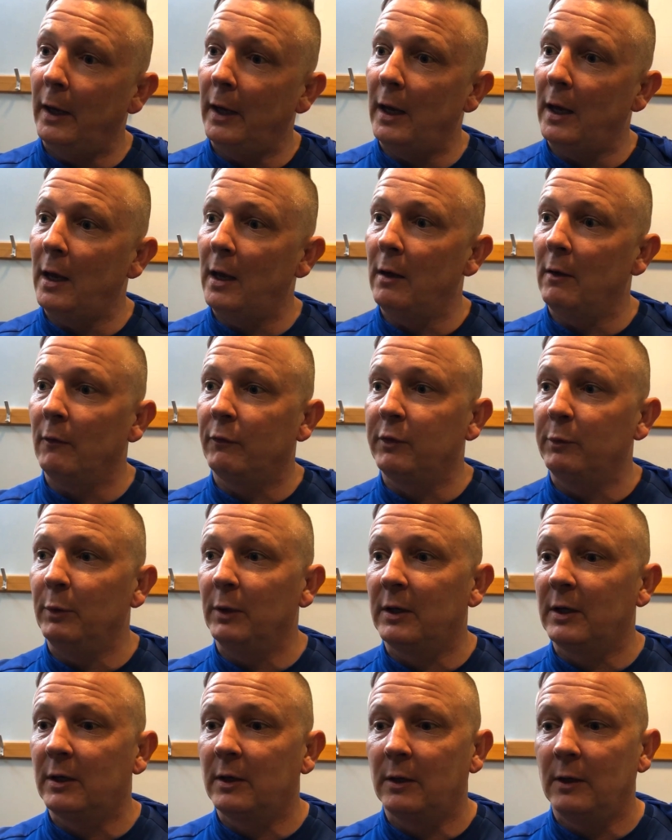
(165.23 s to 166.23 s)

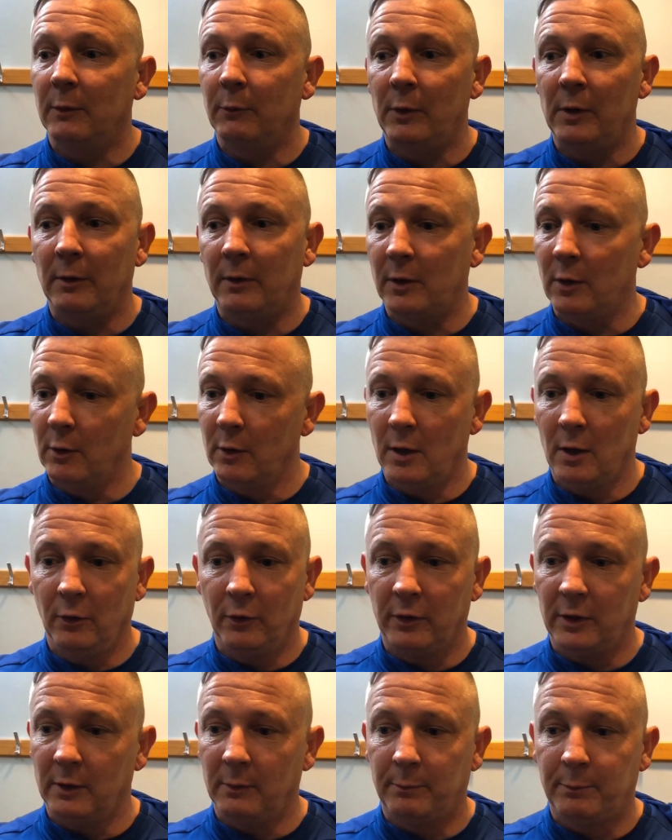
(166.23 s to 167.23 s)
Obviously, we're under
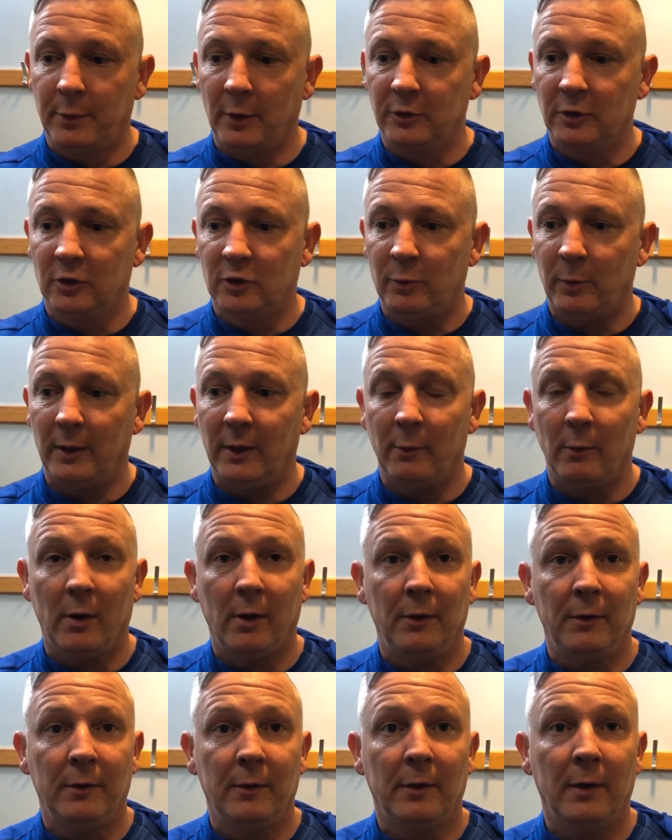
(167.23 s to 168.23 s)
the Project
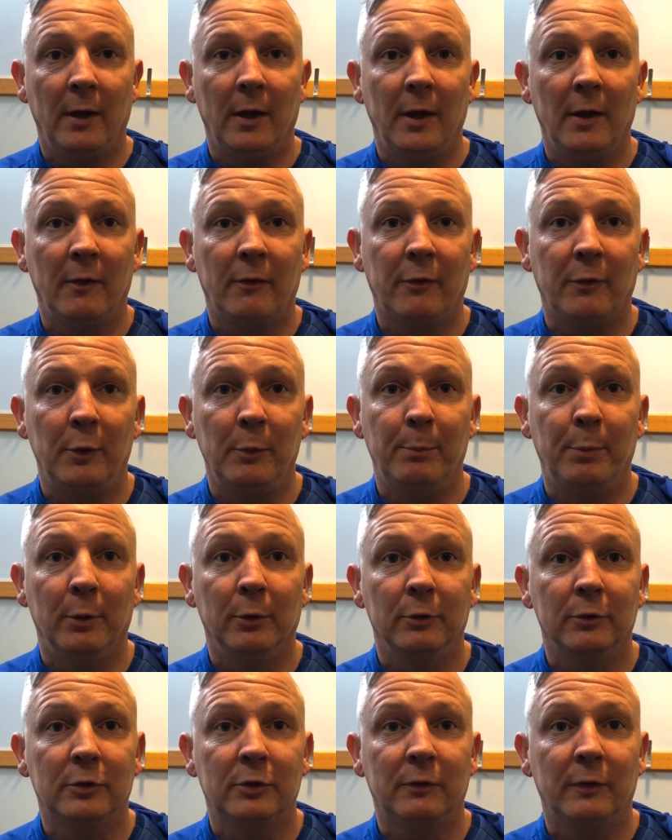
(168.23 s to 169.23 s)
21 through
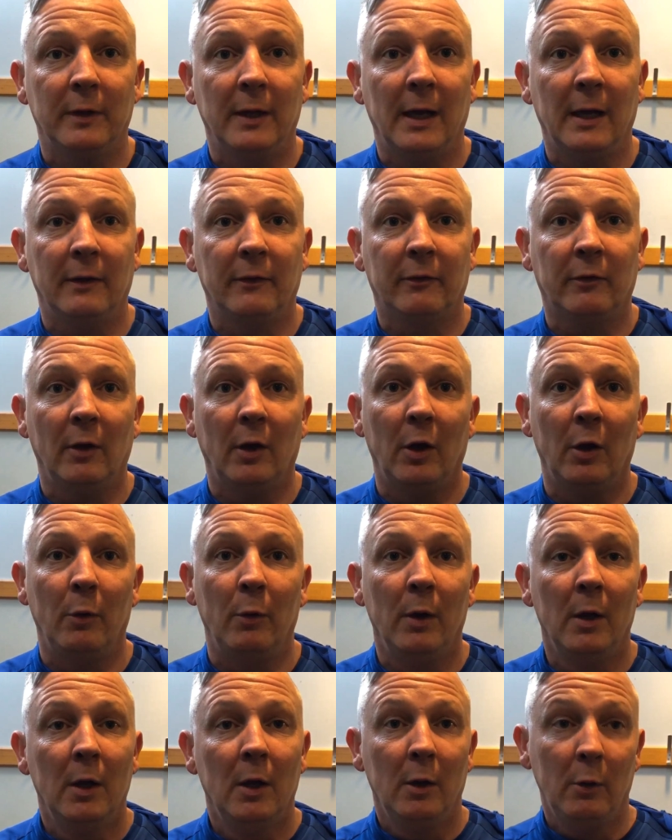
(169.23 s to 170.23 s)
Butch for that. So
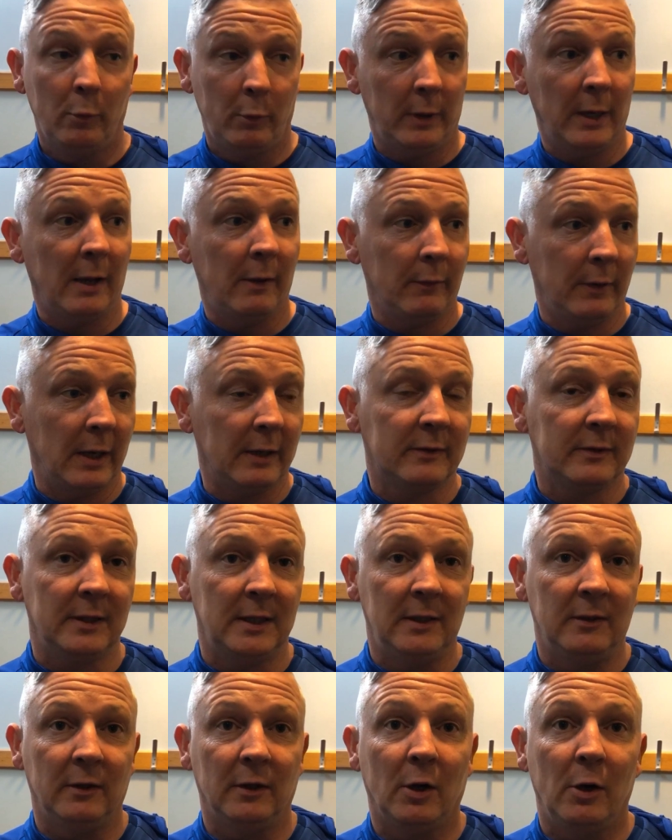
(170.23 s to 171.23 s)
we're now next
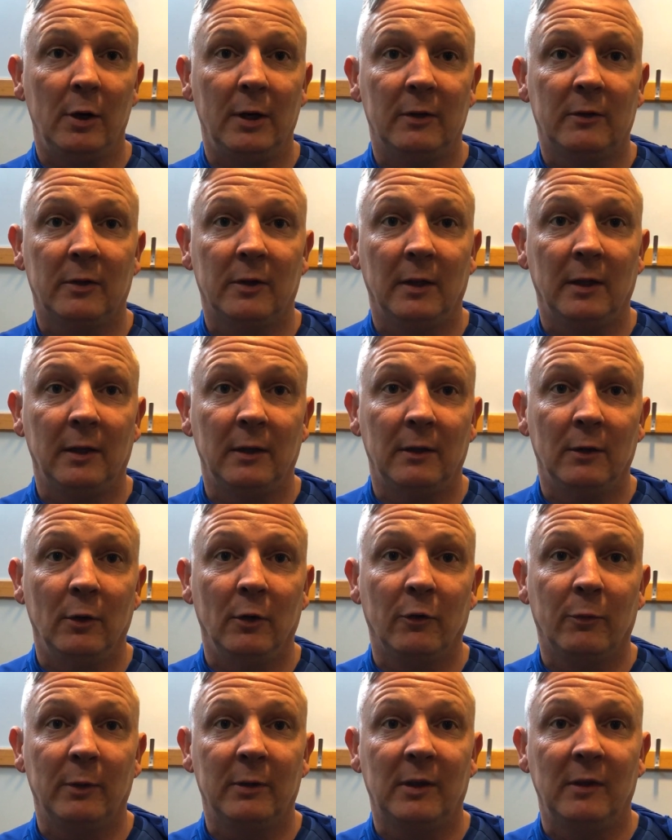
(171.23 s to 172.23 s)
season going into the
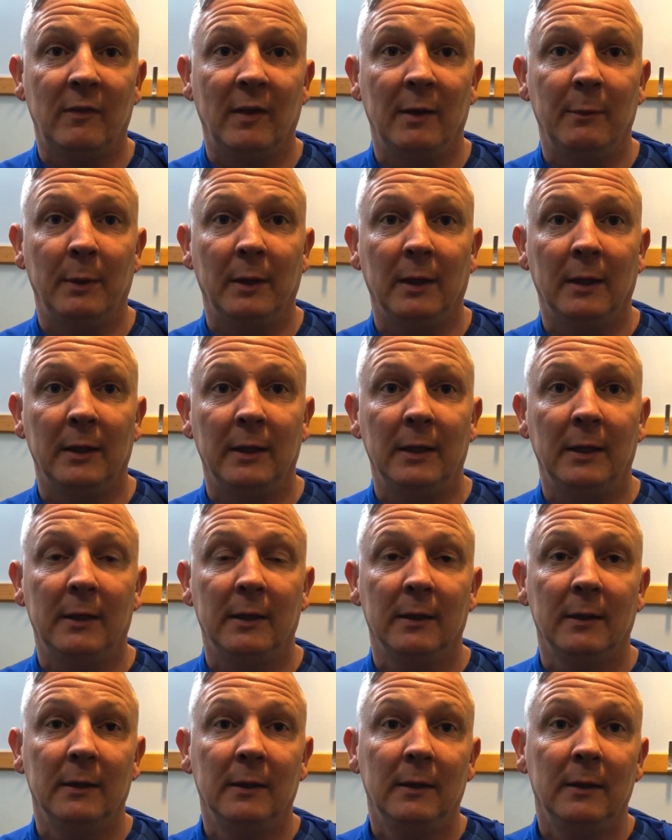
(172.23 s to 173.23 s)
Northwest Development League.
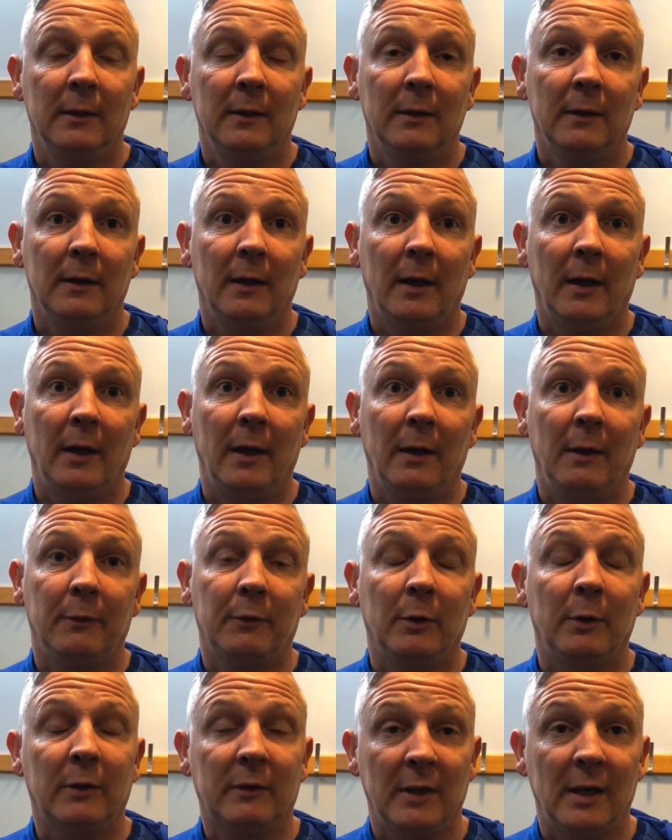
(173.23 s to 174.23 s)

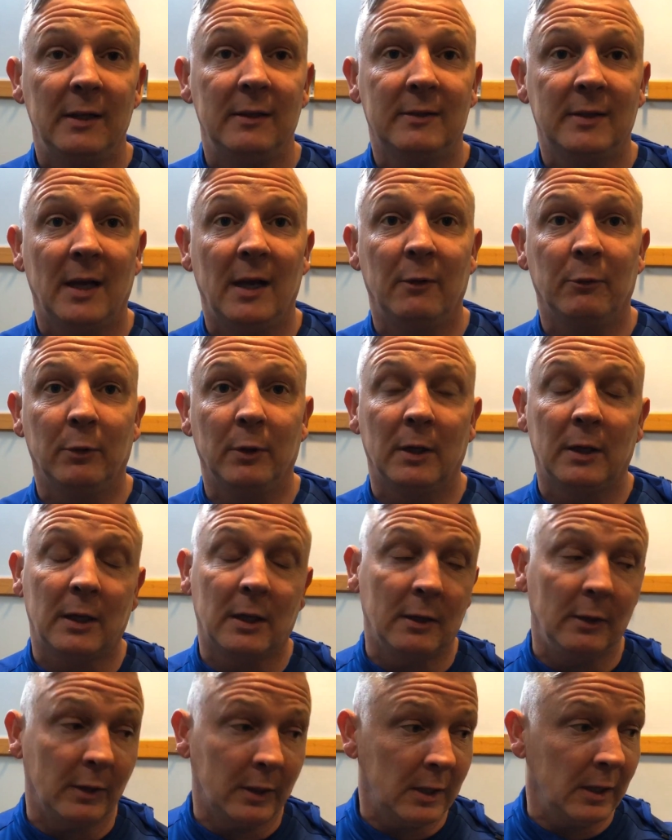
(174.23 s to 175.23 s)
So exciting times.
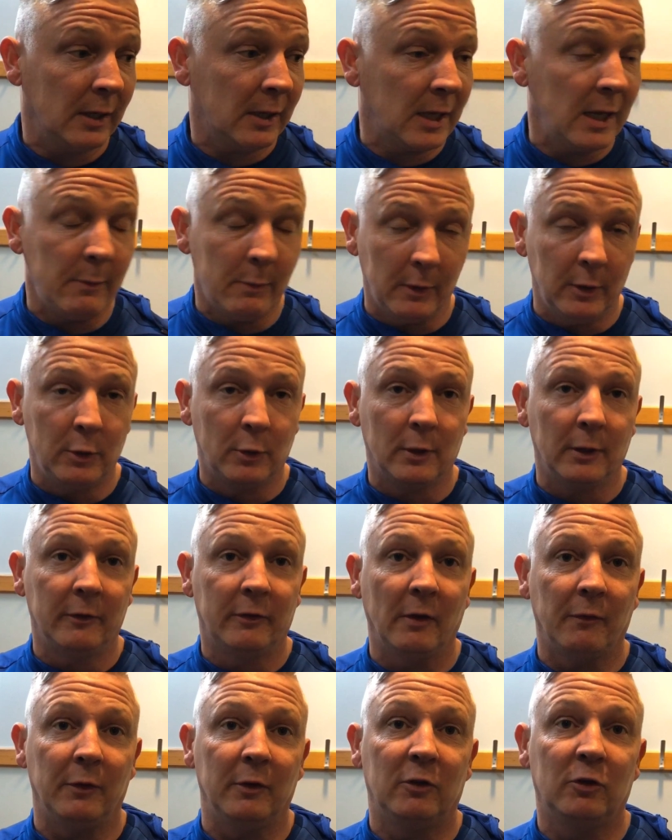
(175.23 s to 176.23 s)
We're going to keep the nucleus
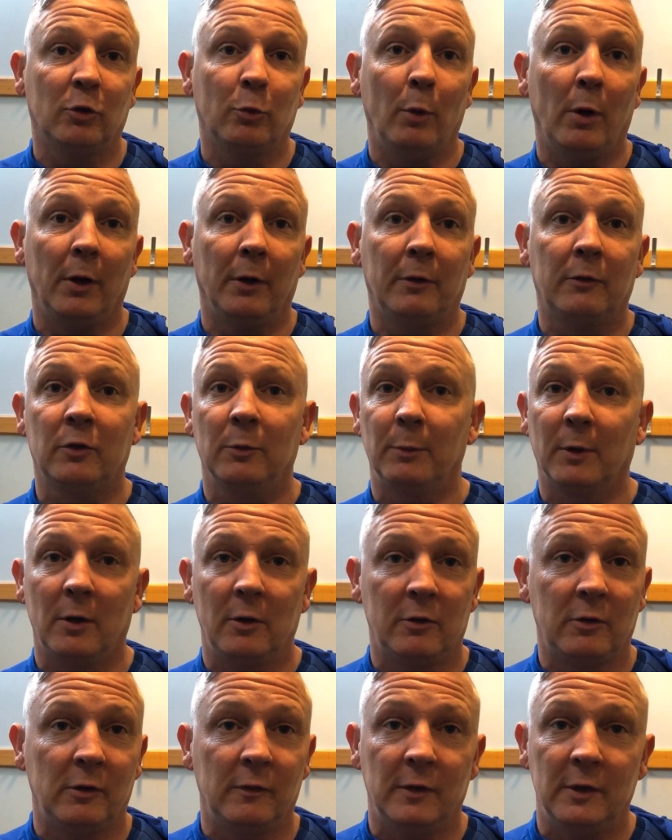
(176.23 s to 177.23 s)
of this squad. Some are going
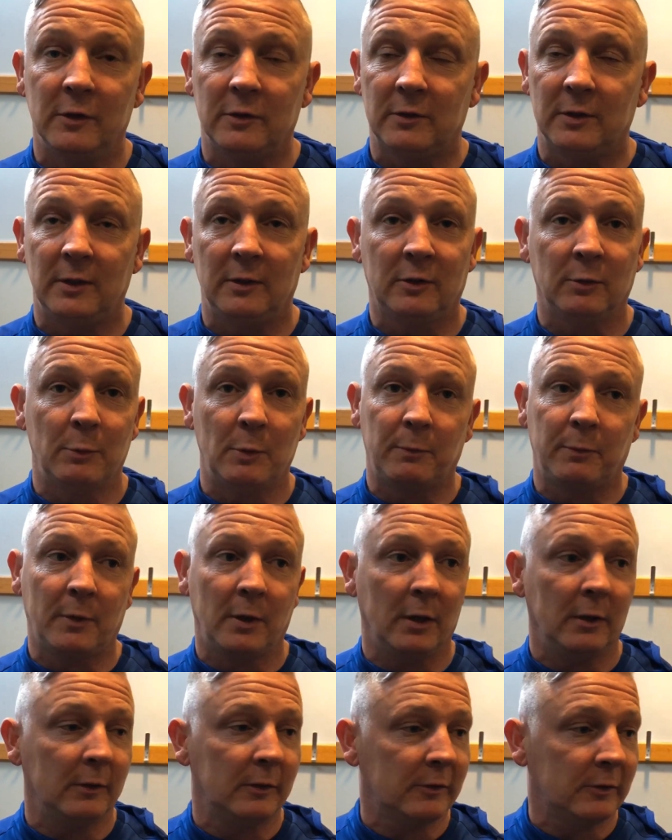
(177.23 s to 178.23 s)
to university, some have
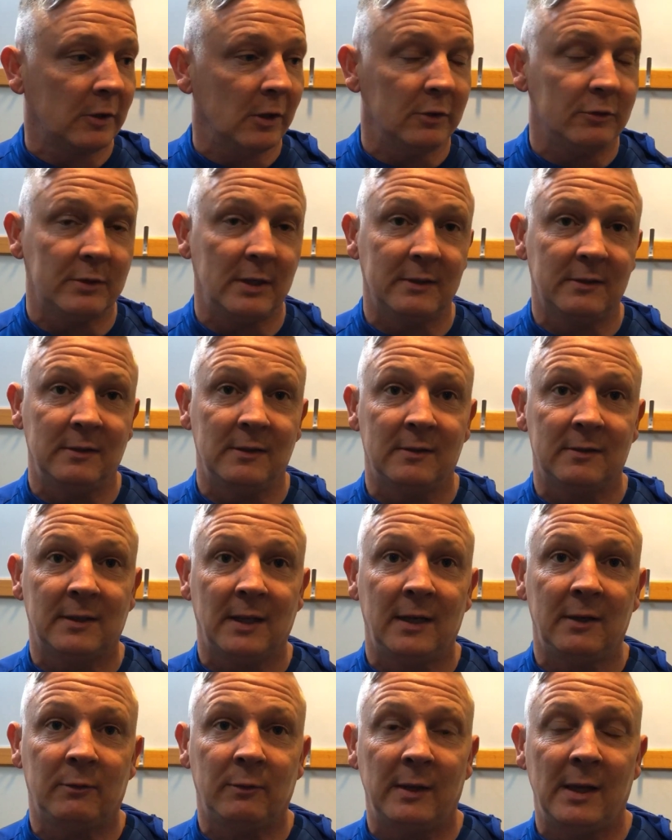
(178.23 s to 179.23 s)
got contracts in the
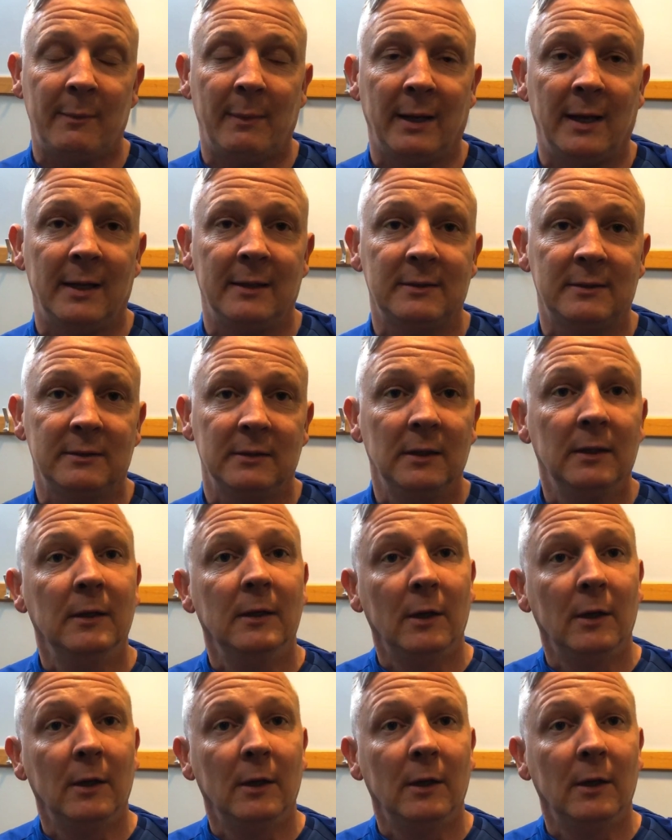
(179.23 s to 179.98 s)
States with the MLS.